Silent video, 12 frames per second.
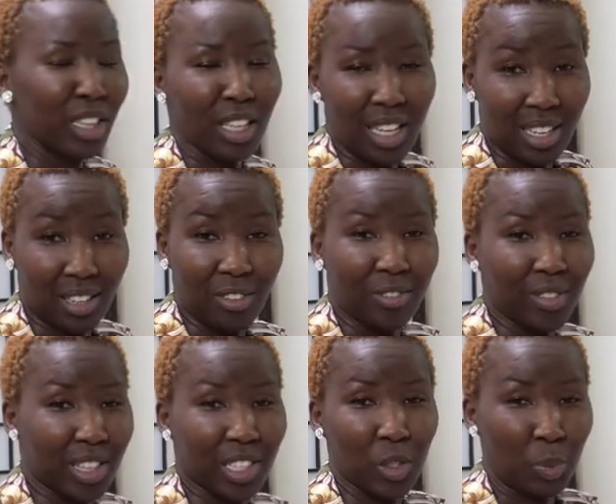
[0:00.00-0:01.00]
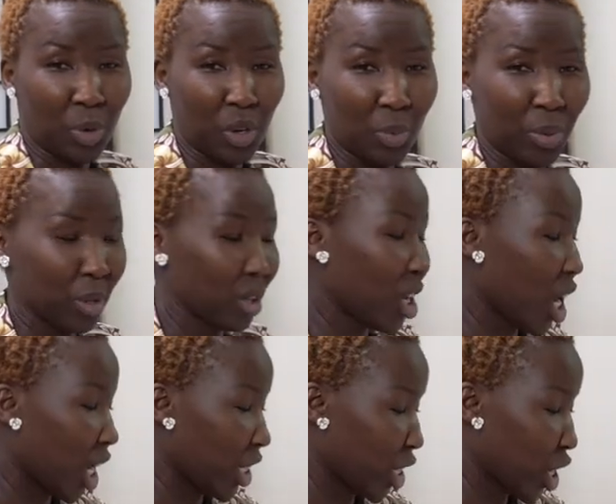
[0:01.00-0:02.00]
love this purple
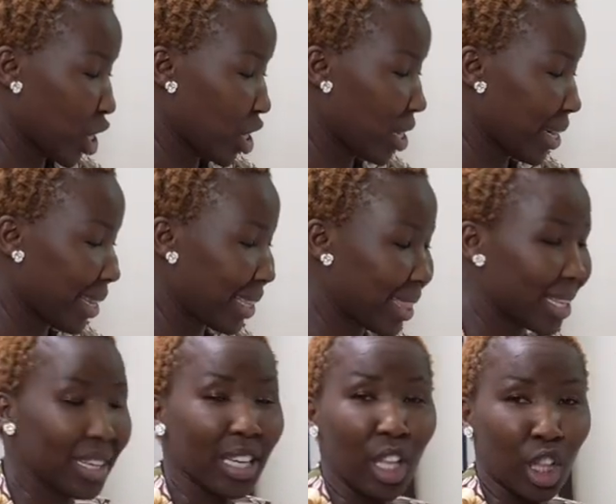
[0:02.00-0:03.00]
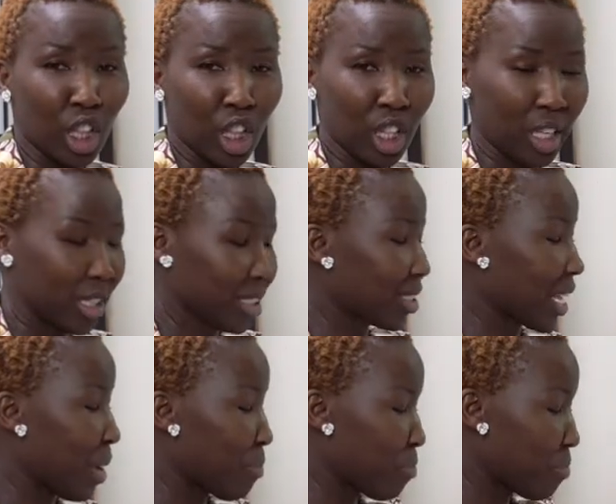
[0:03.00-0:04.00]
on her. I think it looks
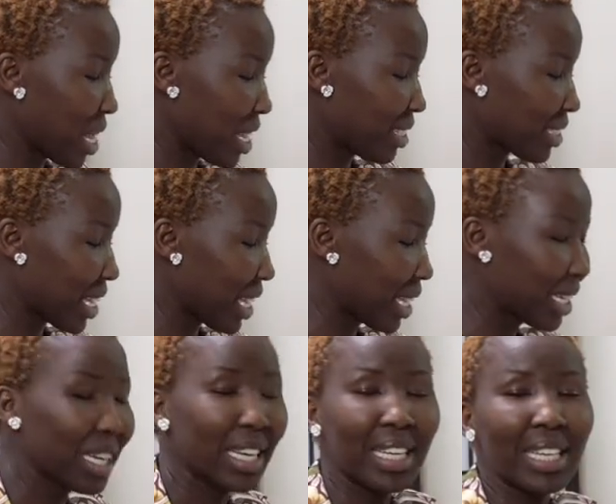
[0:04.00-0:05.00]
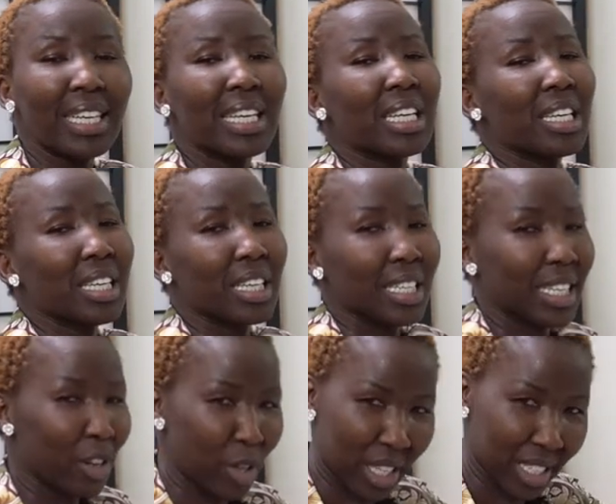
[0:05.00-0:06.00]
amazing.
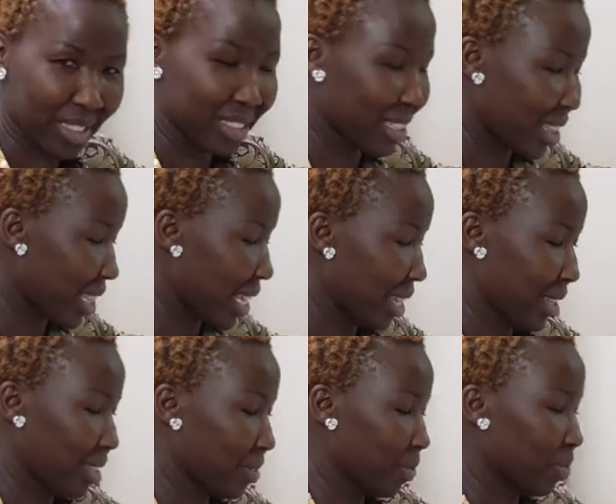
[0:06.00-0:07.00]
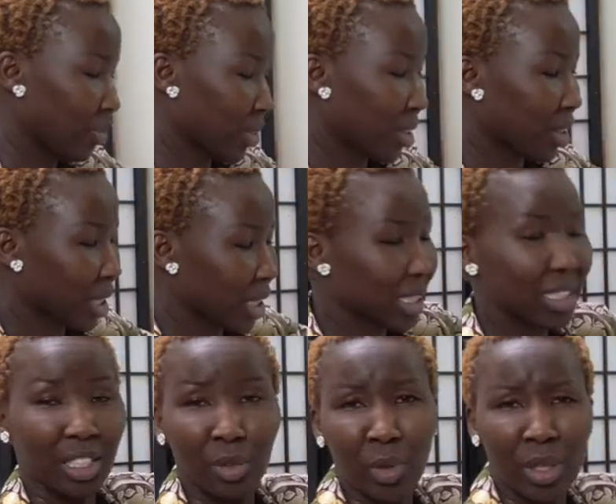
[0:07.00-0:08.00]
Now here's the thing.
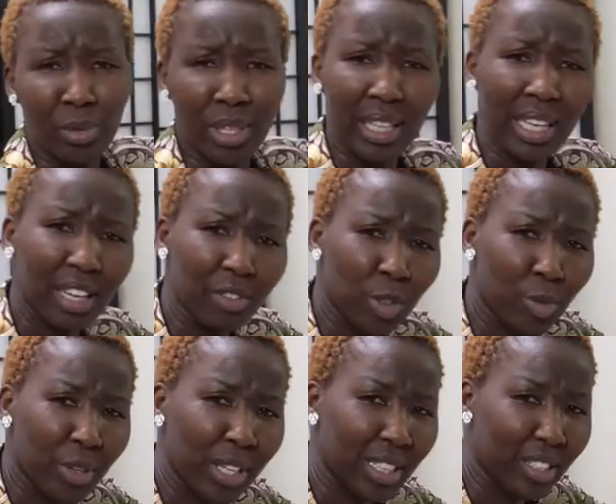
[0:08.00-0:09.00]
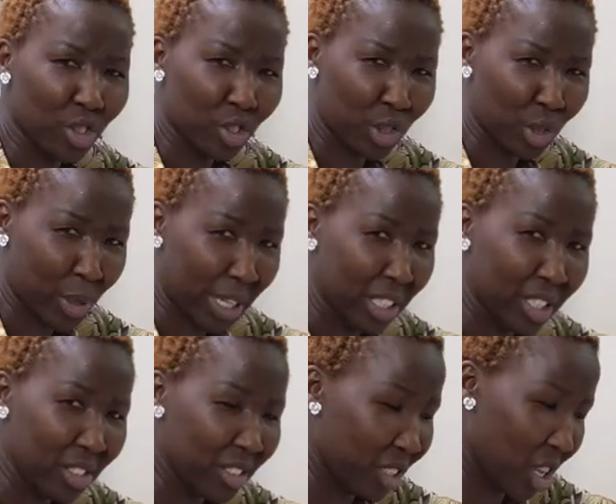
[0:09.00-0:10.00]
Do we really have to bring the
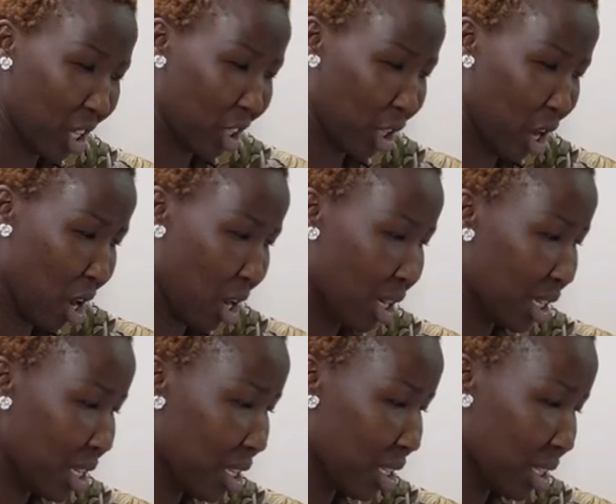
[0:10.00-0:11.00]
strings along?